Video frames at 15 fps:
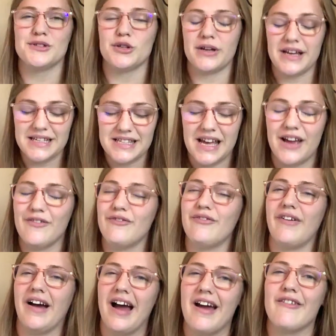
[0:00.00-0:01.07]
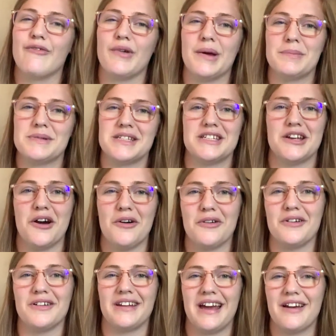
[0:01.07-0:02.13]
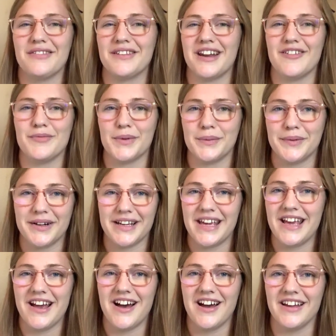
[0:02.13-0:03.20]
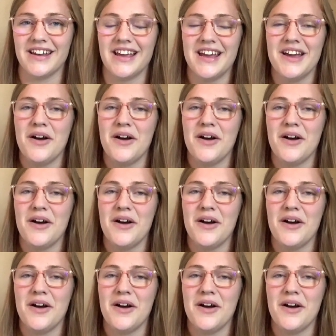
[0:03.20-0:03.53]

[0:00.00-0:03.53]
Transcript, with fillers: So I guess I have five WIPs total now that I've been working on,